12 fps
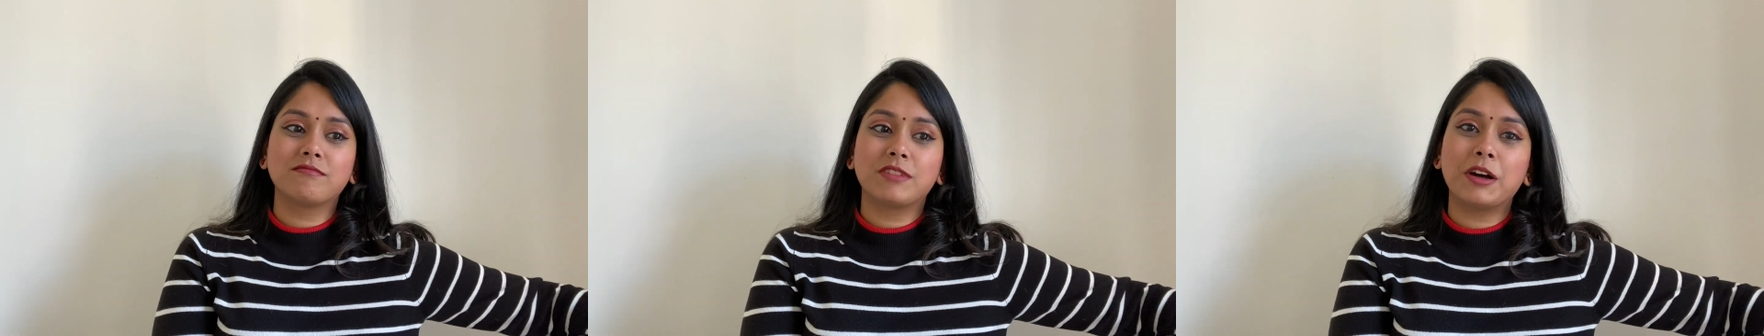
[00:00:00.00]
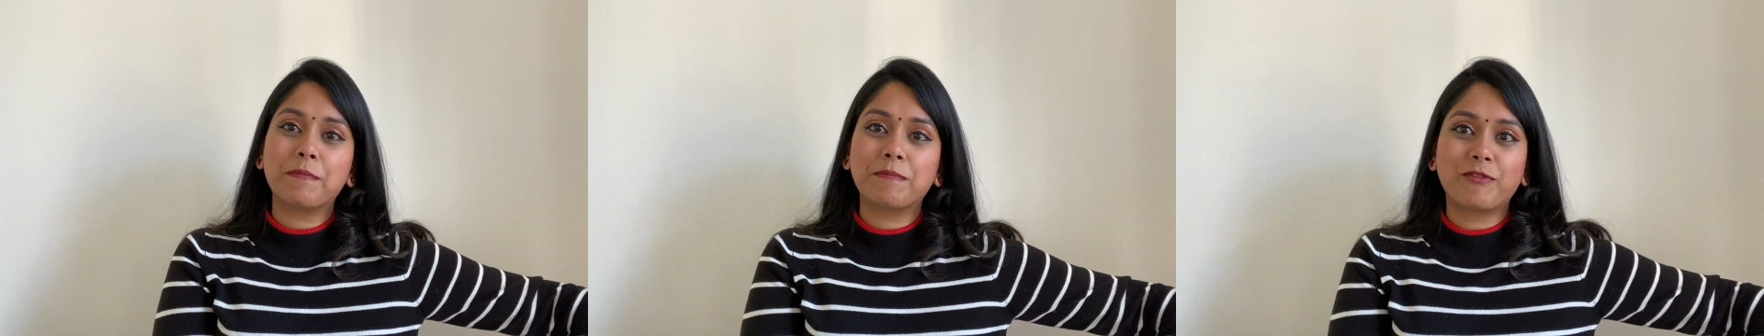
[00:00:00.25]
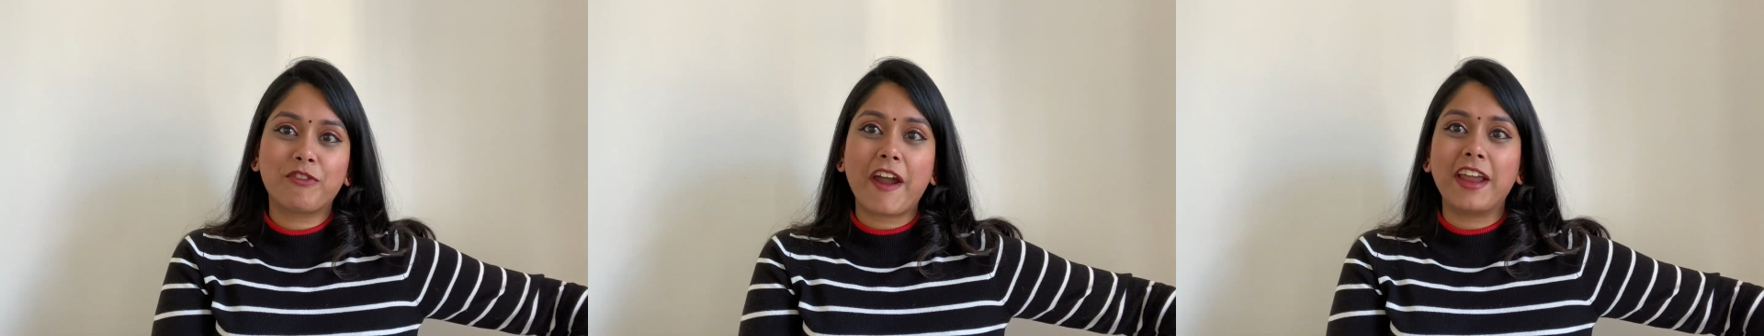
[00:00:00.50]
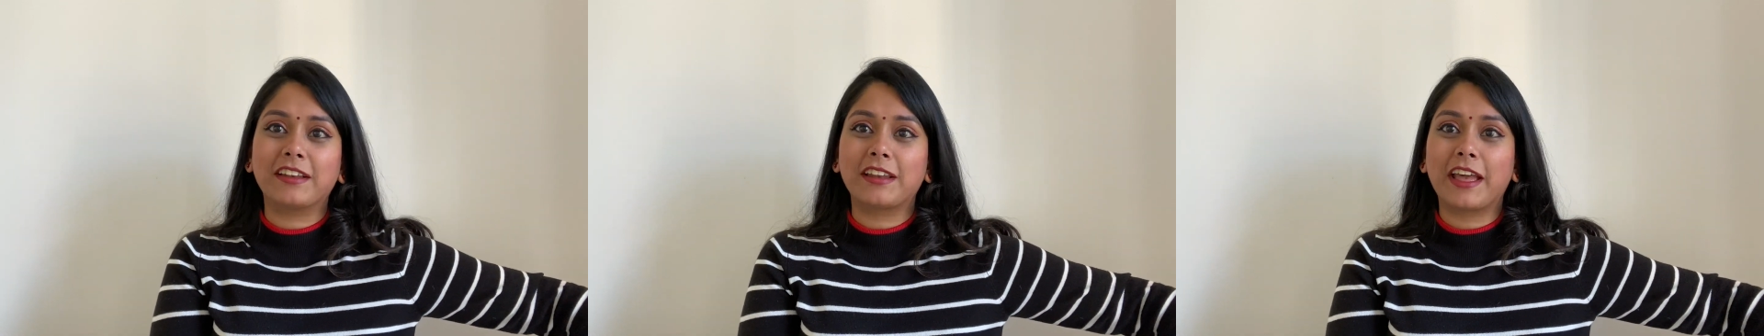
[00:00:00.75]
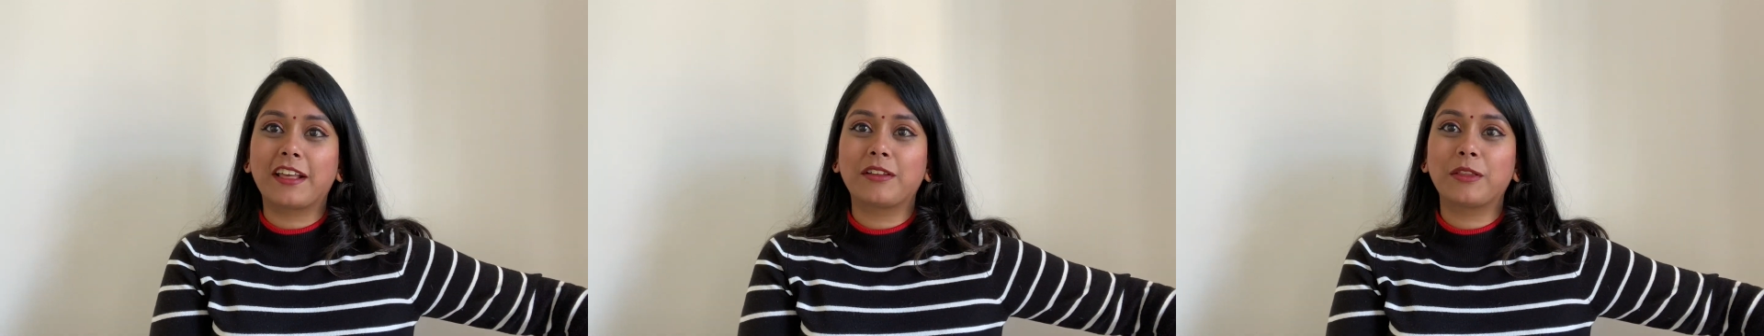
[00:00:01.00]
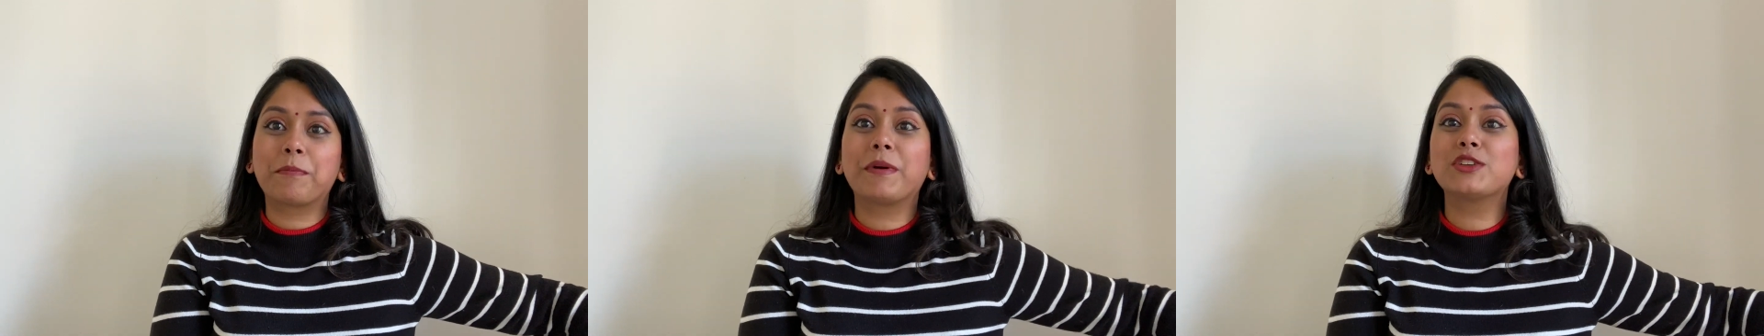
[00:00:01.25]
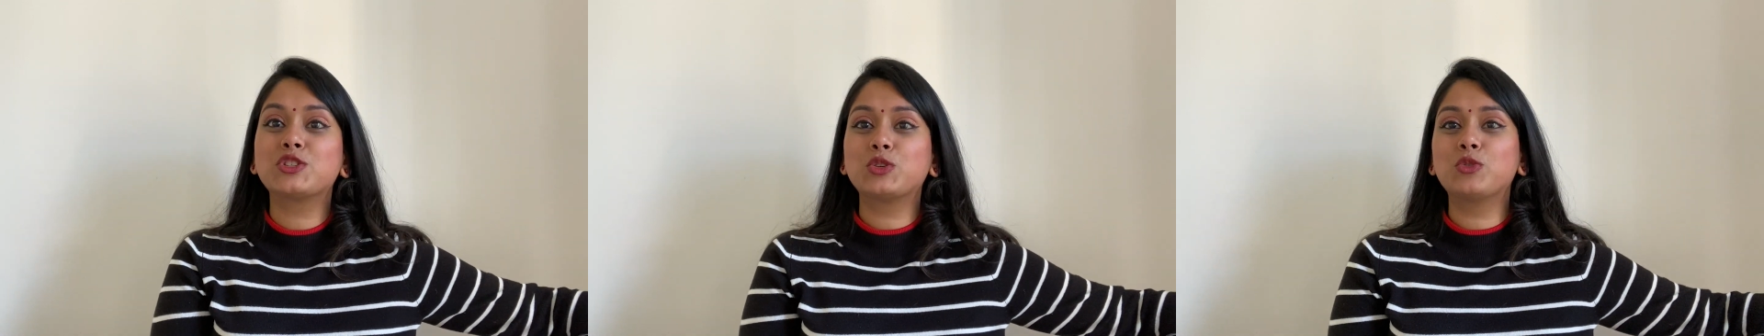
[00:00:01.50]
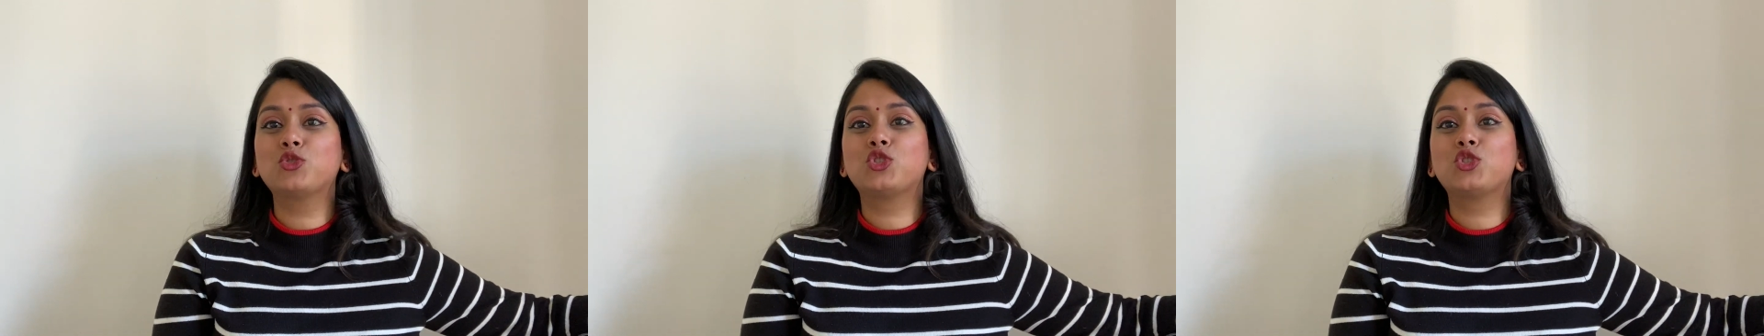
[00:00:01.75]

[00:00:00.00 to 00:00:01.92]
her friend, like, the person who